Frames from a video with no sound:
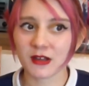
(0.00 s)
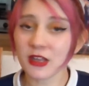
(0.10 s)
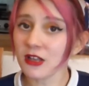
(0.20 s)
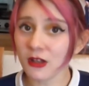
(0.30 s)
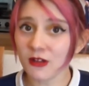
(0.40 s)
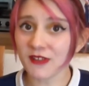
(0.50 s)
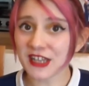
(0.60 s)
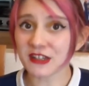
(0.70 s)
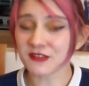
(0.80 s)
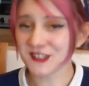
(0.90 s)
A lot of
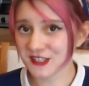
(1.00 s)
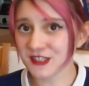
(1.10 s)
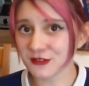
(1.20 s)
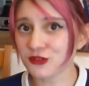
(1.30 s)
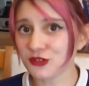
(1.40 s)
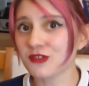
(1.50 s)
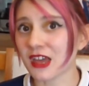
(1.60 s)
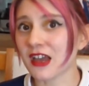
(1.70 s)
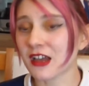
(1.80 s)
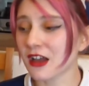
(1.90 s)
adults still do
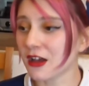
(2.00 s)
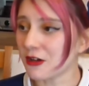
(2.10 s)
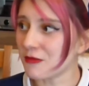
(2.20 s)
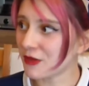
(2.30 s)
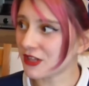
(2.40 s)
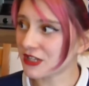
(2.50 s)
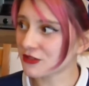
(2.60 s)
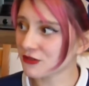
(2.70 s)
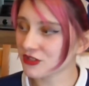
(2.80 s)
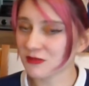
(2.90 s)
that when they
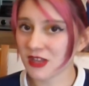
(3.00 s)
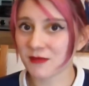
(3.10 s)
talk to me